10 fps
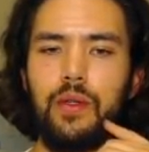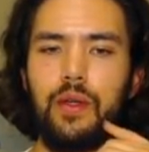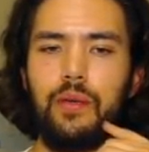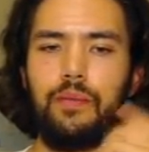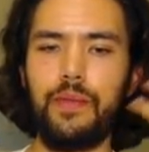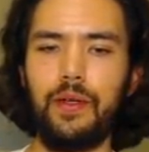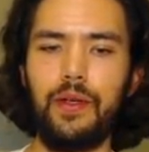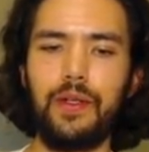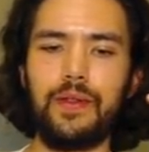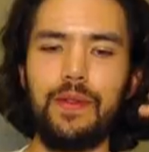Up,
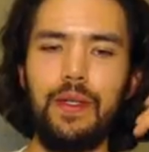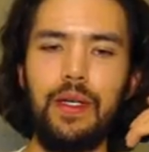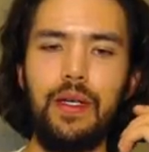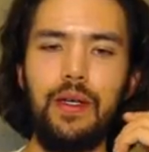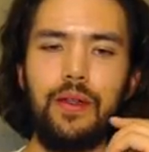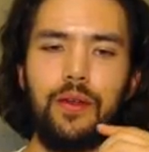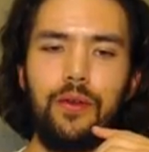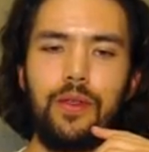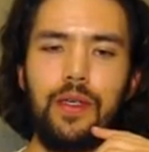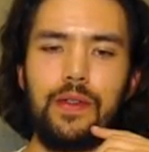there he is.
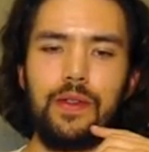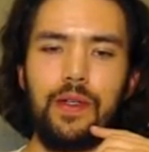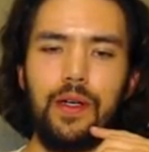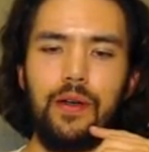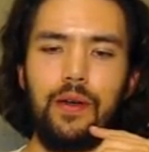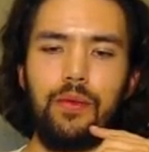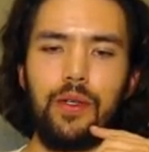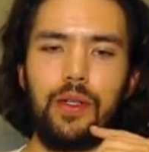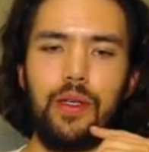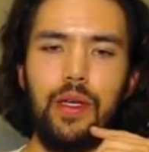3rd Kiseitai. Alright, we're
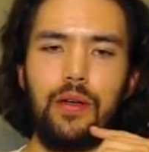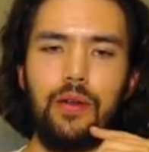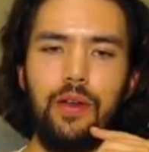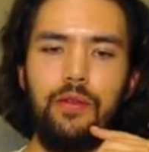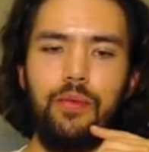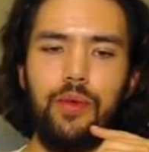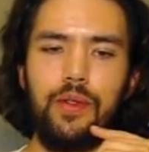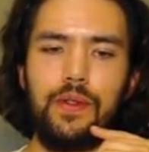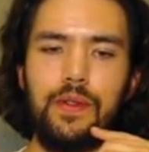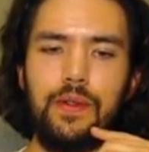going to gain our life
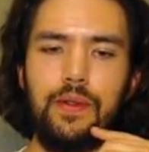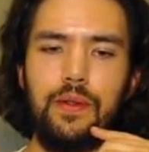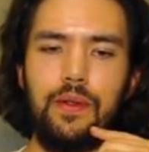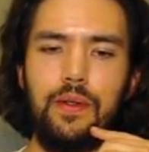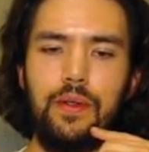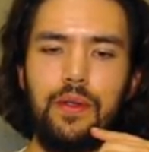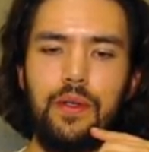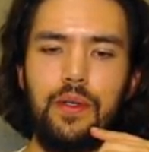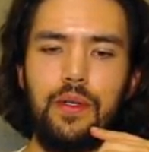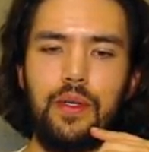points.
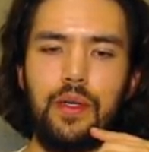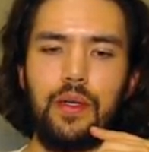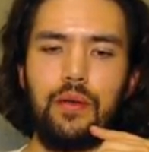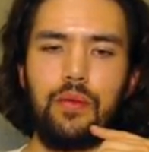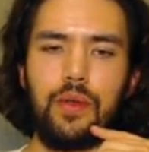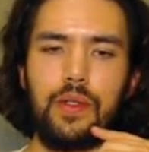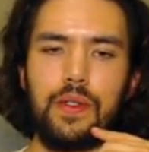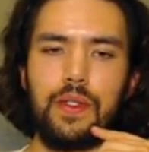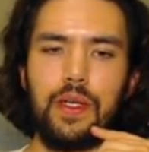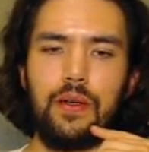And we're going to set our